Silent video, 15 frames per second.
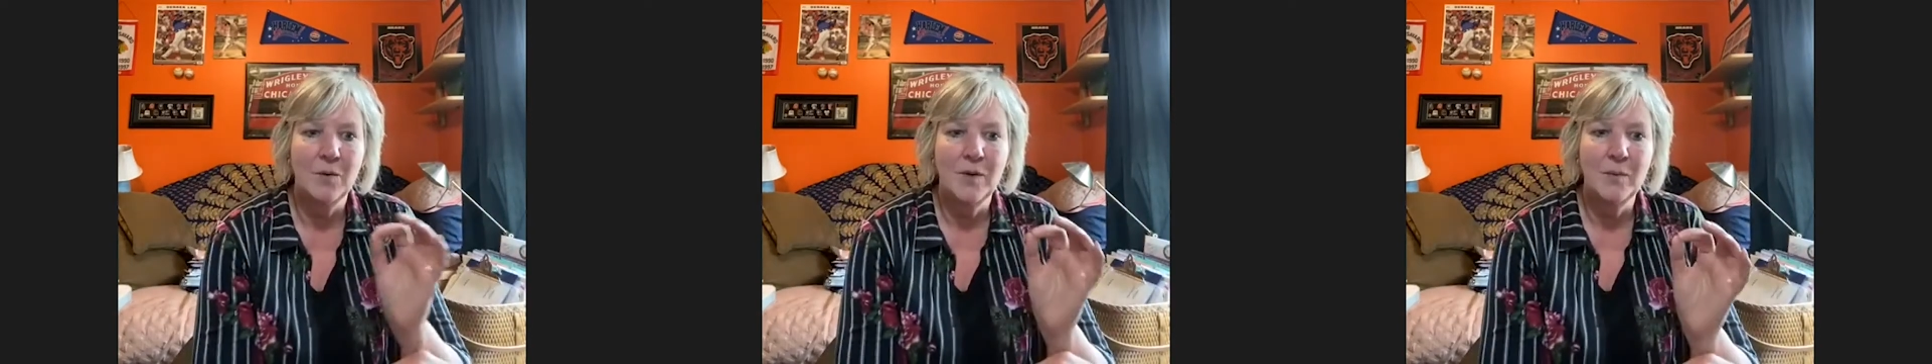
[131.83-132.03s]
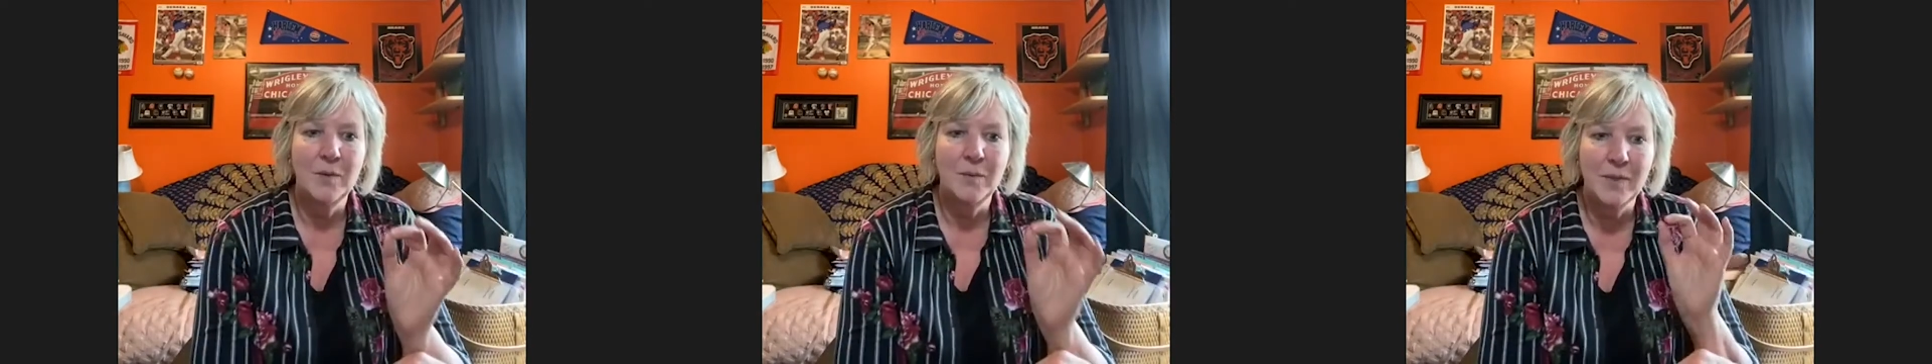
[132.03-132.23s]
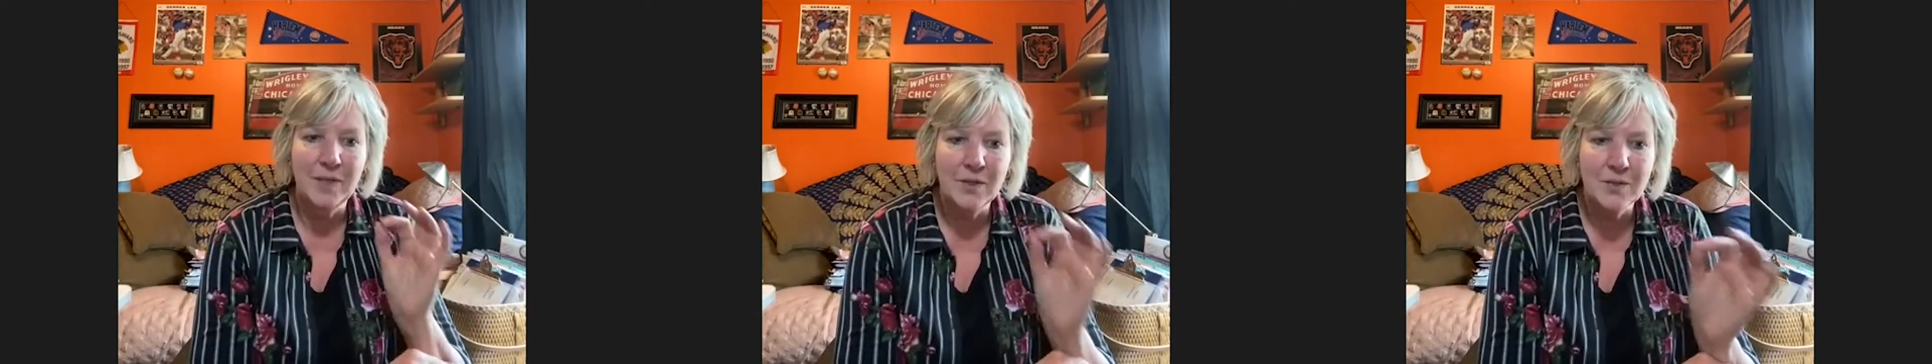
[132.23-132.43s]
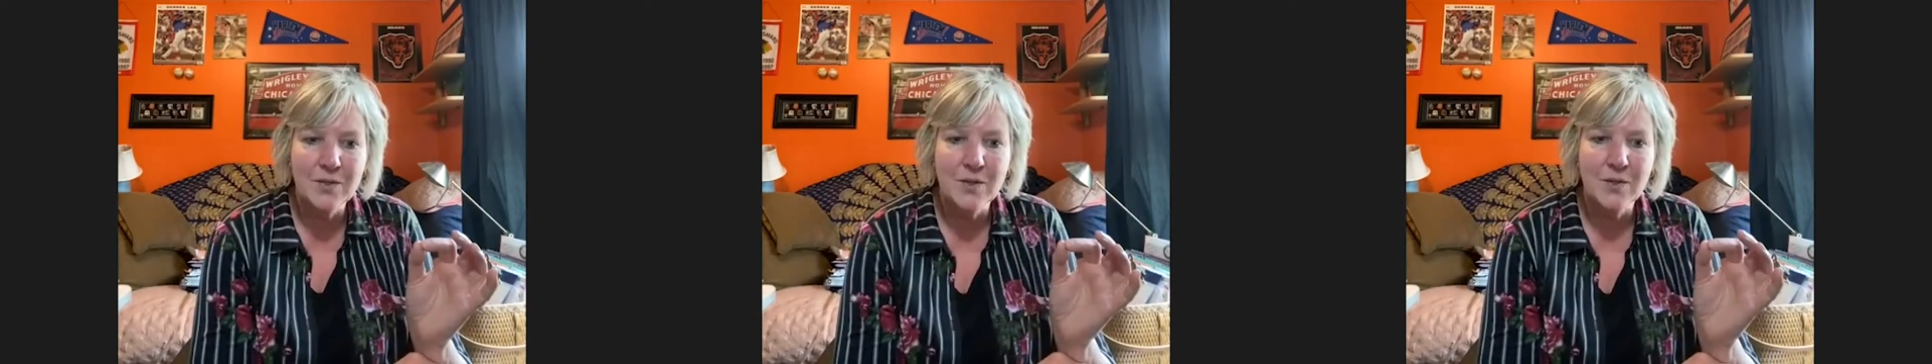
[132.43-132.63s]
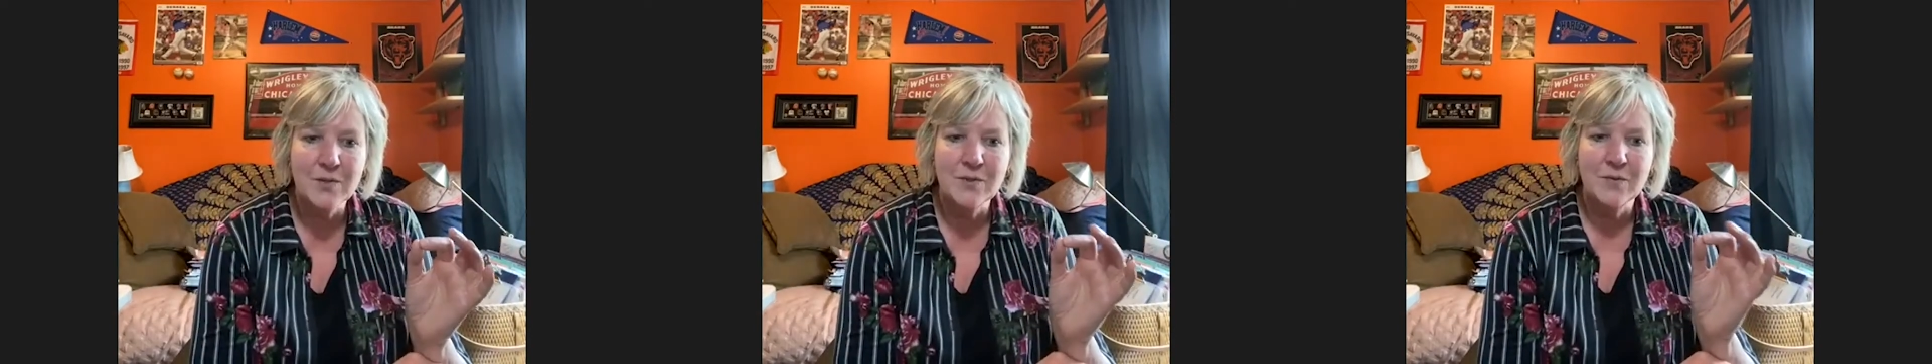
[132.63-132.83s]
when we use
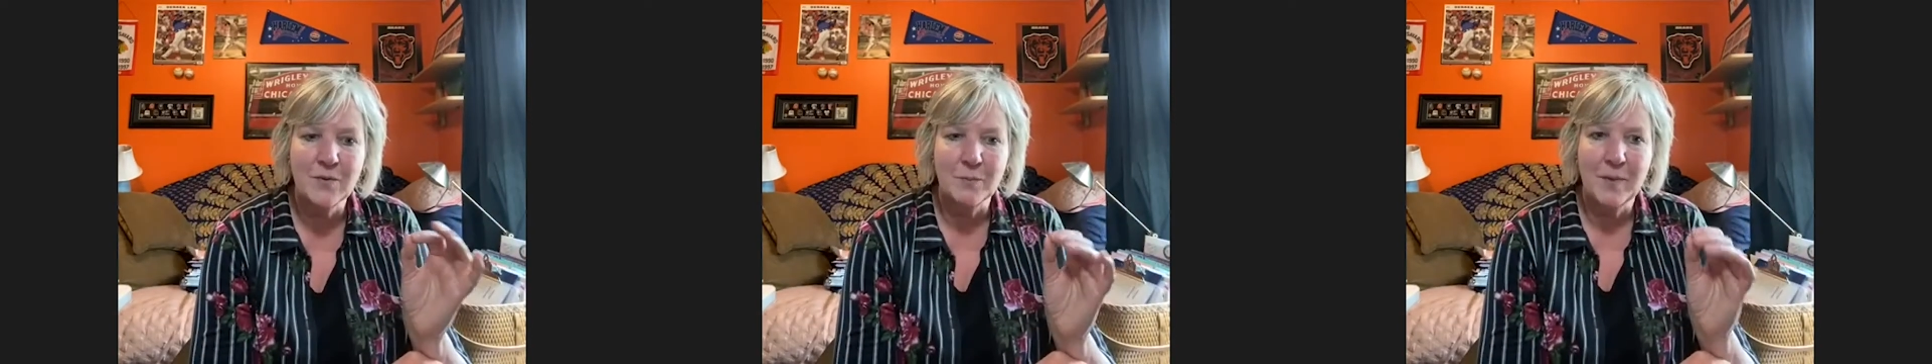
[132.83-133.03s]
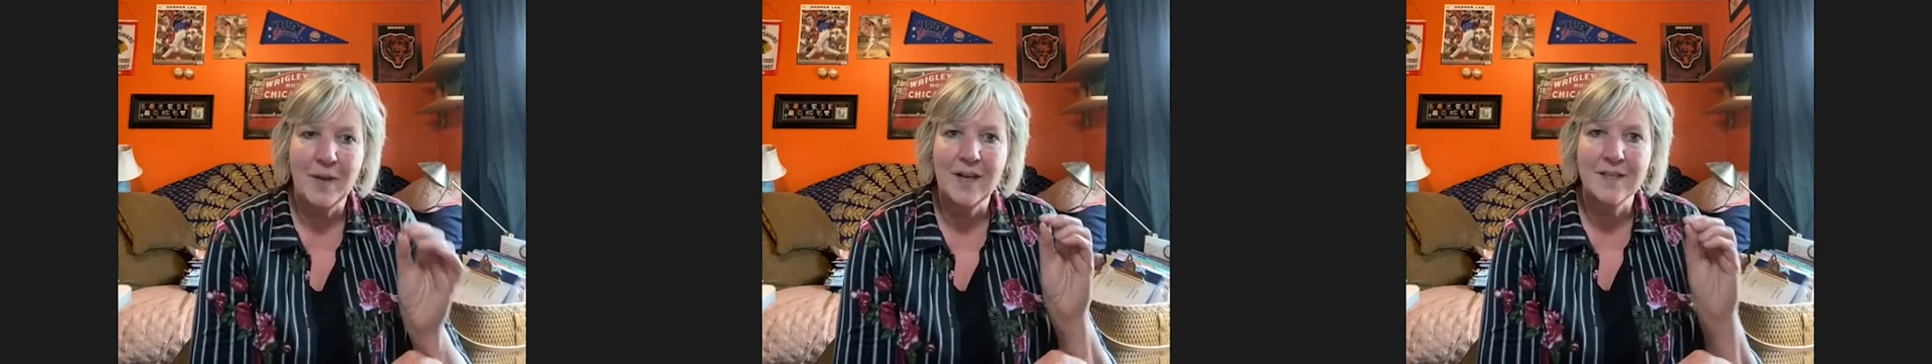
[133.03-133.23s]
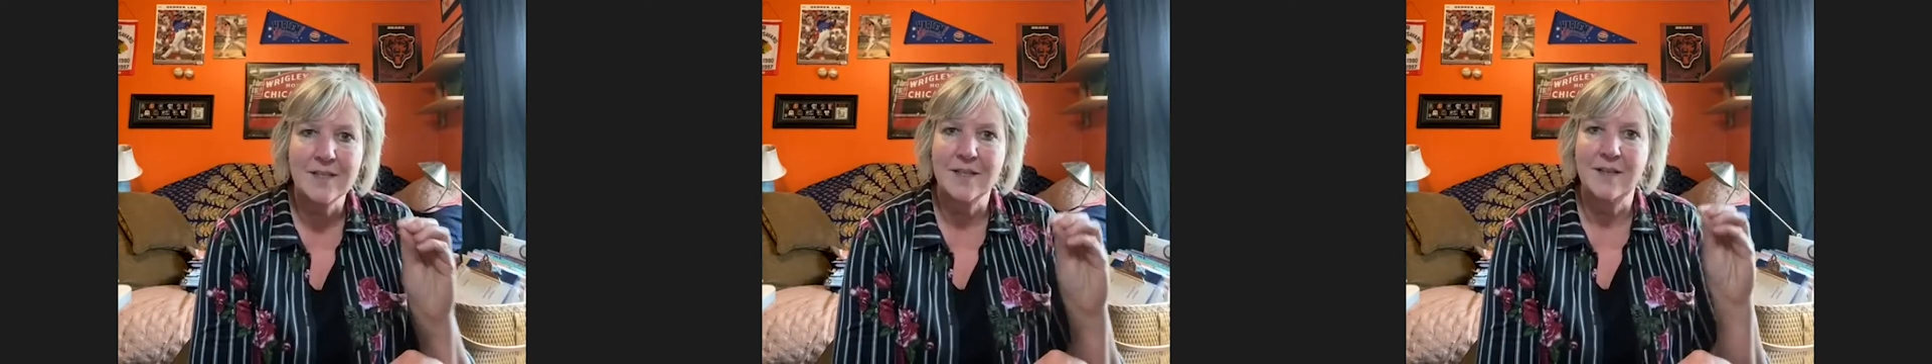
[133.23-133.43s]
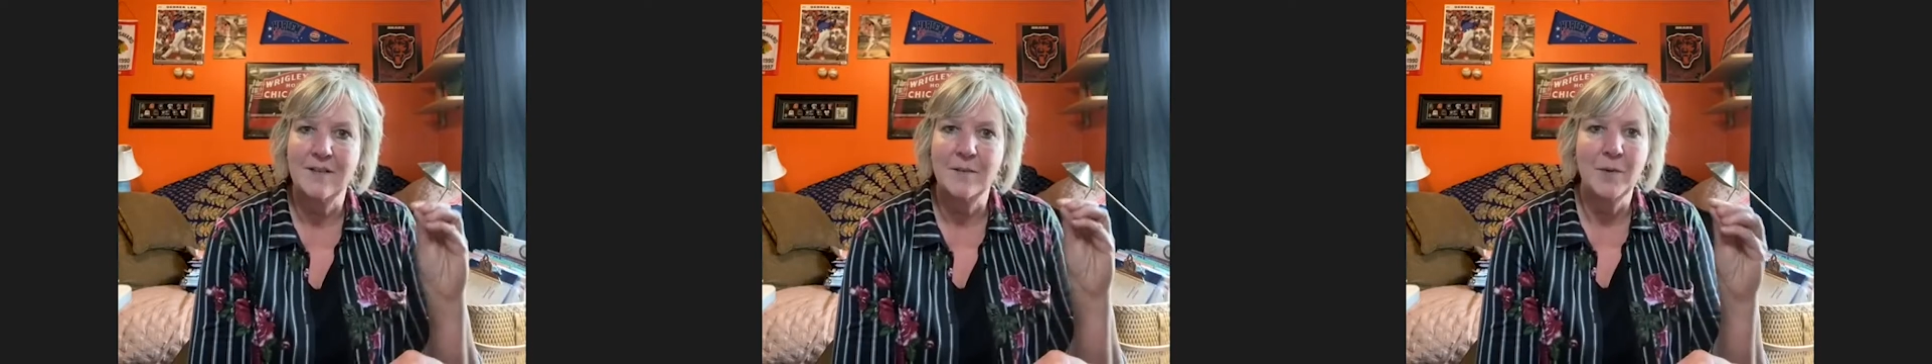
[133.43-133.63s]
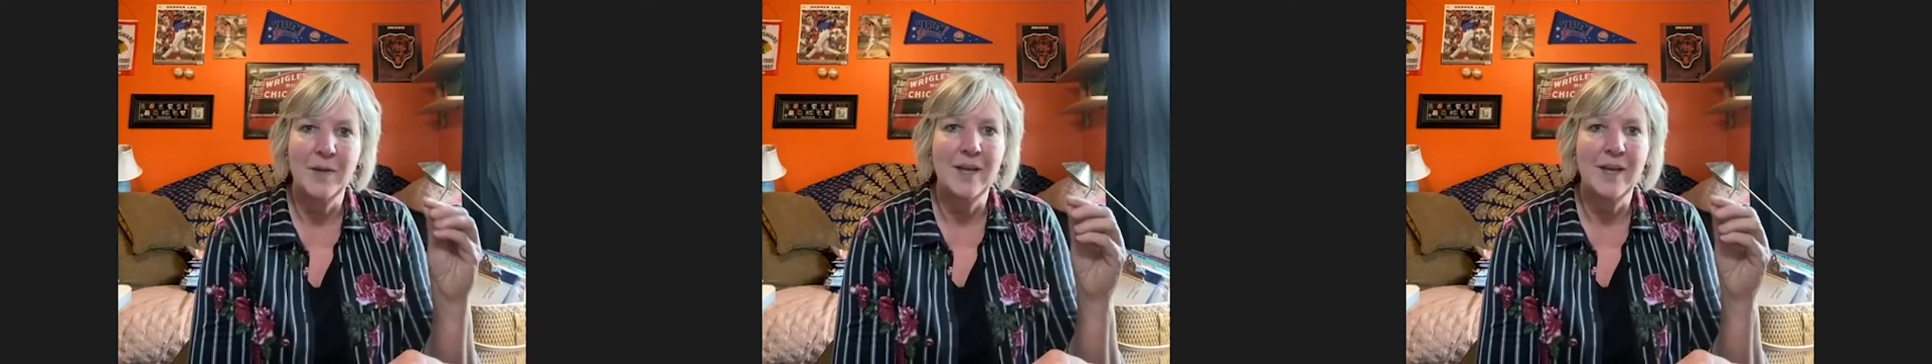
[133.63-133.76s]
those for positive and we